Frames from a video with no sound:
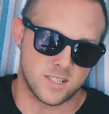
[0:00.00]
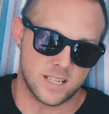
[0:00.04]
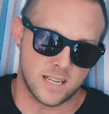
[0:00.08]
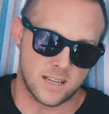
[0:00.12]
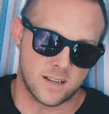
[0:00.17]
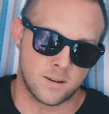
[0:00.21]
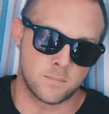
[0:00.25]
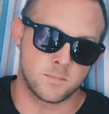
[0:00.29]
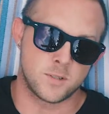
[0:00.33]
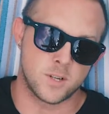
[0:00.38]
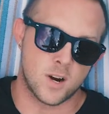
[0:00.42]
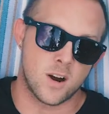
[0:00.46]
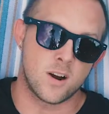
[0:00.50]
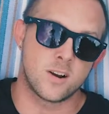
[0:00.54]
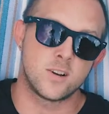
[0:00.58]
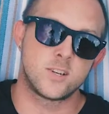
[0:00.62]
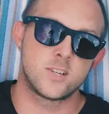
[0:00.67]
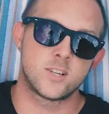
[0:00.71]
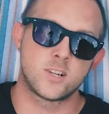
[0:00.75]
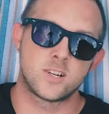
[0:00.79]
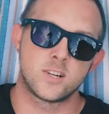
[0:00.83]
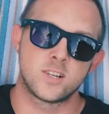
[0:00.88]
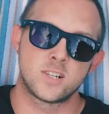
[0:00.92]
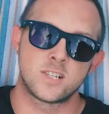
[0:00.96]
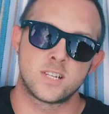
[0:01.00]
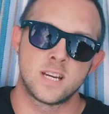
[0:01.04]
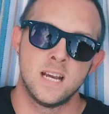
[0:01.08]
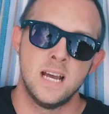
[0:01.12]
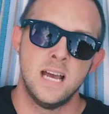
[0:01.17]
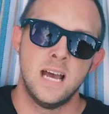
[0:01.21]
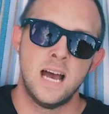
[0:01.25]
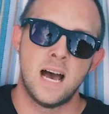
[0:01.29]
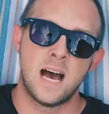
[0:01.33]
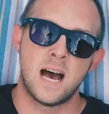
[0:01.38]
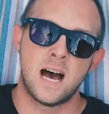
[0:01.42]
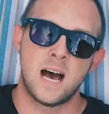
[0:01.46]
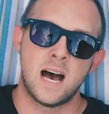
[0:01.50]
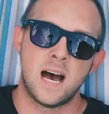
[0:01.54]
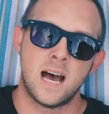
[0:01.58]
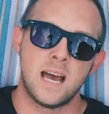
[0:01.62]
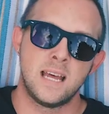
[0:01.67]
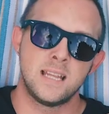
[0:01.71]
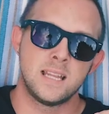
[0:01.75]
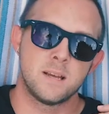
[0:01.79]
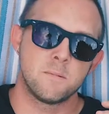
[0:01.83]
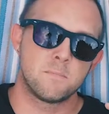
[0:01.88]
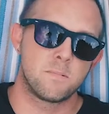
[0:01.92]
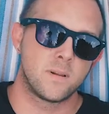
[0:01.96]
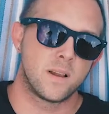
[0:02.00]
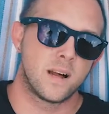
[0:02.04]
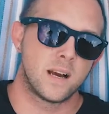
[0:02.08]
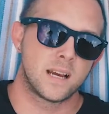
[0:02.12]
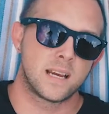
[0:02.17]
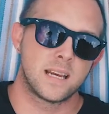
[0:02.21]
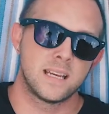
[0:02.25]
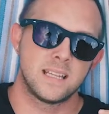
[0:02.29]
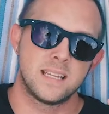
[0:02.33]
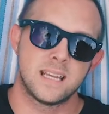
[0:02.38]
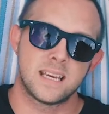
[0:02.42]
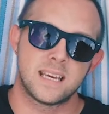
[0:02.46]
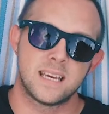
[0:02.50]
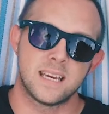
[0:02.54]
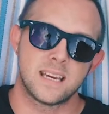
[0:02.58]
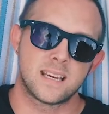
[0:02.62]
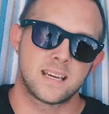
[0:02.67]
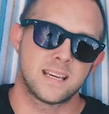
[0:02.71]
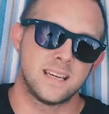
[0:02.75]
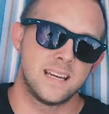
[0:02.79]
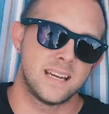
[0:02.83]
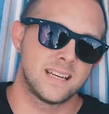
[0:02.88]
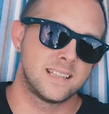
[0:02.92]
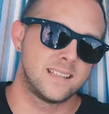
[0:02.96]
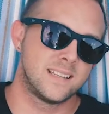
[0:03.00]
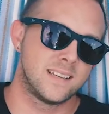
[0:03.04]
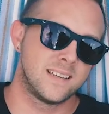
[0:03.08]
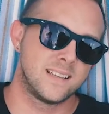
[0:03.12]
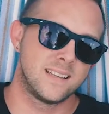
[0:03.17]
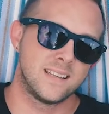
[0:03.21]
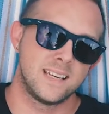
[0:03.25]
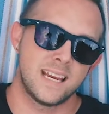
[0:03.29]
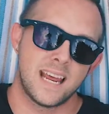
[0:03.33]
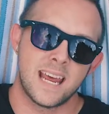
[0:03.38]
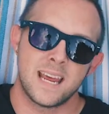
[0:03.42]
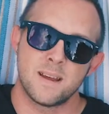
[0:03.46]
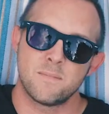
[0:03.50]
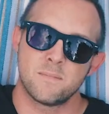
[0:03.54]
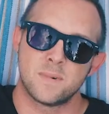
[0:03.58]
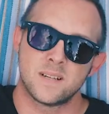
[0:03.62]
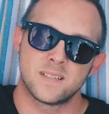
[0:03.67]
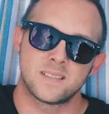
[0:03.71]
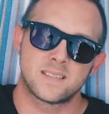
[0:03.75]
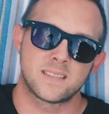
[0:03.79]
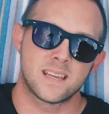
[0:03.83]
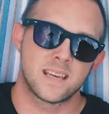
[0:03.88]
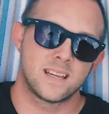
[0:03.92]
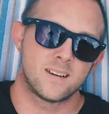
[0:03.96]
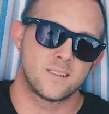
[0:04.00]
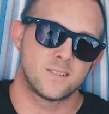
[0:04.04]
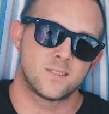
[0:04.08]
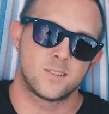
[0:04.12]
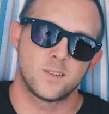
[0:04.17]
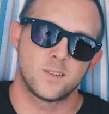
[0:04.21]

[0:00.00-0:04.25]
They come to our church and they plug in, they get connected, and then 8 months later,